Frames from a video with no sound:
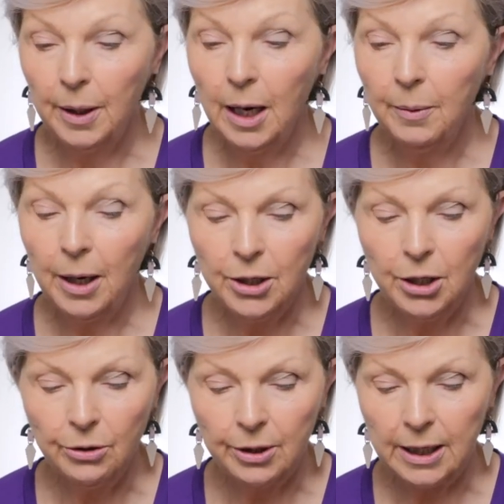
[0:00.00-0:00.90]
but I'm going
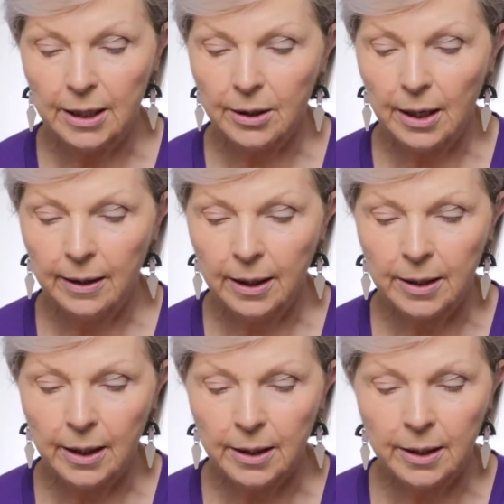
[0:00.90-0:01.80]
to use this because I think
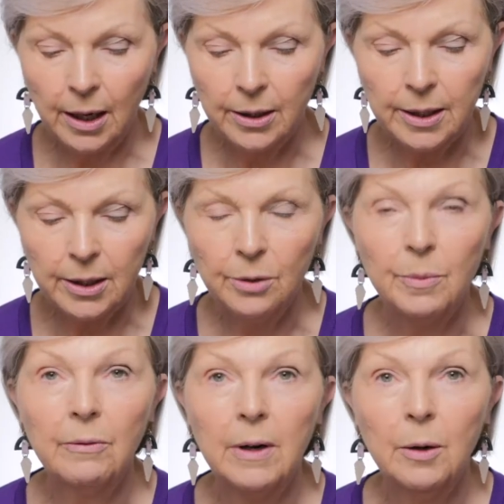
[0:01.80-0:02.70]
it's going to
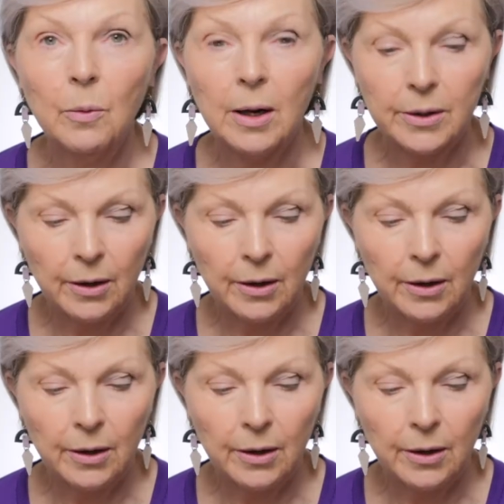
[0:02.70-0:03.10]
suit me really well.